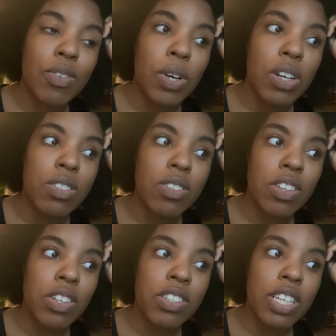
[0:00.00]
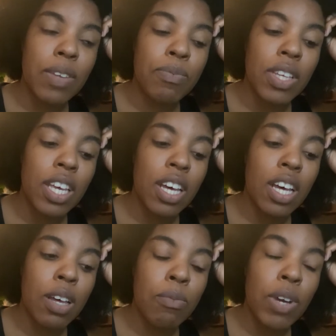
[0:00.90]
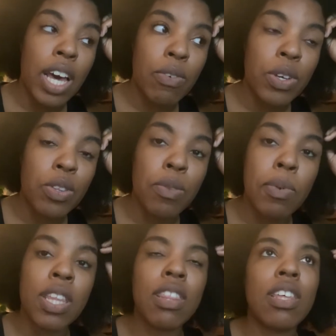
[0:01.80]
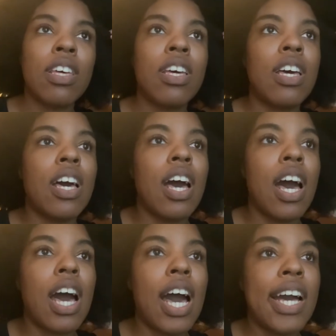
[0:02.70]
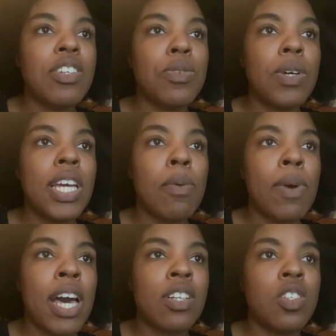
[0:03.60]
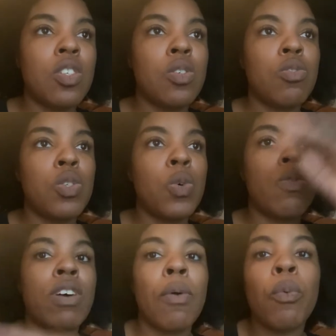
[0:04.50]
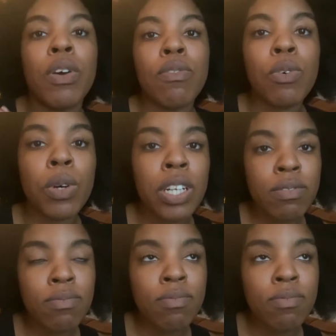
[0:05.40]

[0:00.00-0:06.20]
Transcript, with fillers: Wow, it's only Thursday. Halfway through the month. I just want to get back to 205.4